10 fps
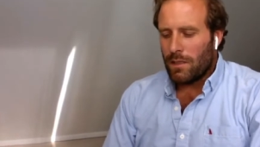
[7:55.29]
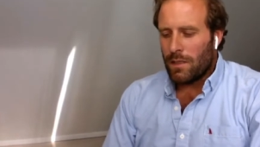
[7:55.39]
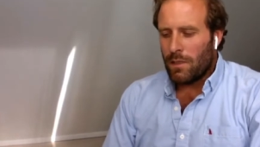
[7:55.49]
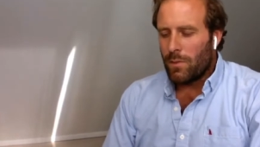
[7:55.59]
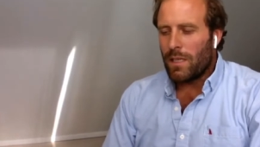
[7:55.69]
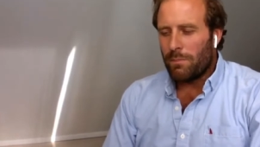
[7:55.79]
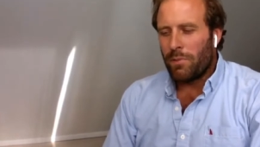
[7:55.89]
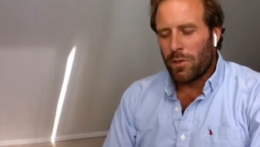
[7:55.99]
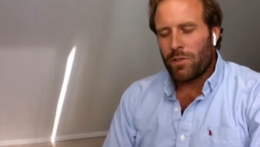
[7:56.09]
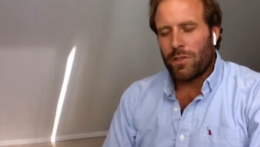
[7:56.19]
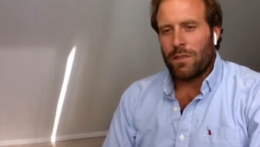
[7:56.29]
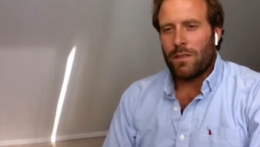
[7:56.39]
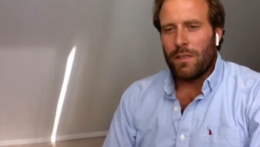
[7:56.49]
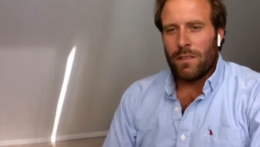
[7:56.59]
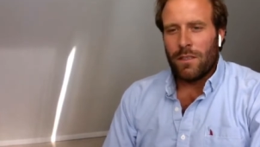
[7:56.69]
really pushed
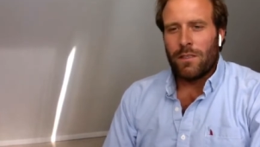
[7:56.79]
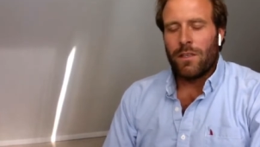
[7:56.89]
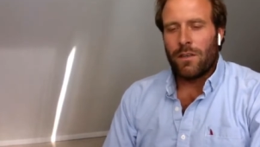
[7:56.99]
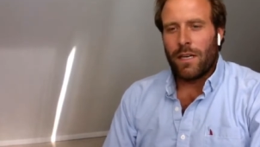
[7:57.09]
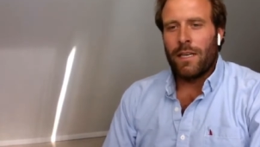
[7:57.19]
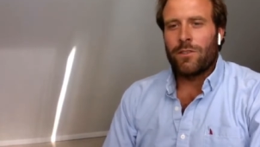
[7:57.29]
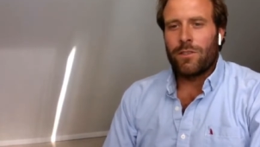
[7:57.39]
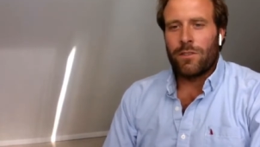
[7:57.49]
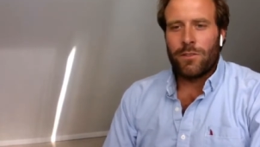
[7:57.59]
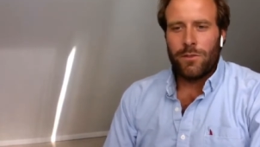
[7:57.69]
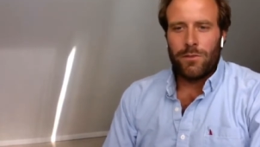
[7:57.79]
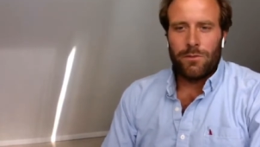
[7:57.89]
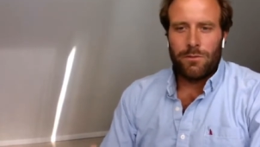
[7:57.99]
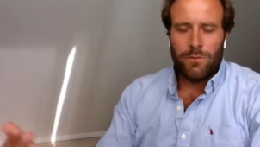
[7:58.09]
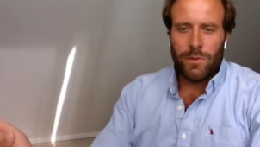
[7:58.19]
us in young ages
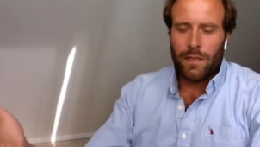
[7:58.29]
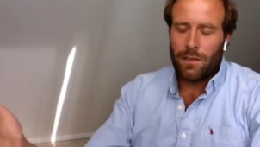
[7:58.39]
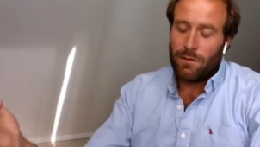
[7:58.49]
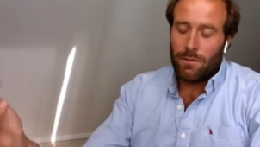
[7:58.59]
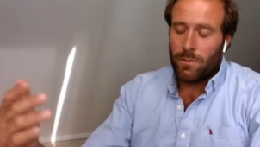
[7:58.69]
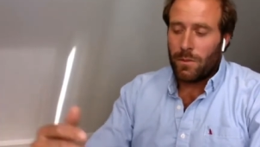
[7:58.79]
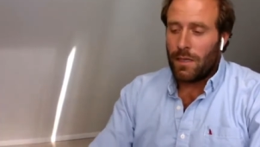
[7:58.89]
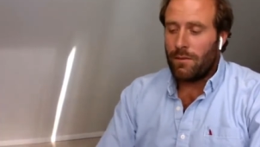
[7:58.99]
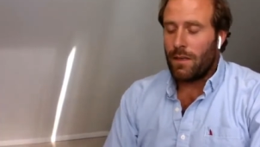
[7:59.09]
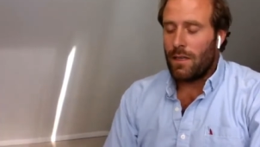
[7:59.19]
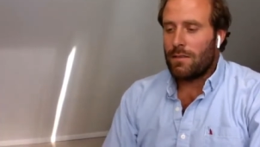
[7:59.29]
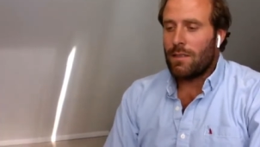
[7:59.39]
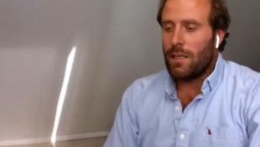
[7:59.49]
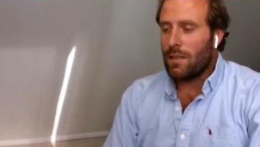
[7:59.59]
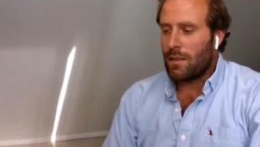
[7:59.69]
to. We have a nice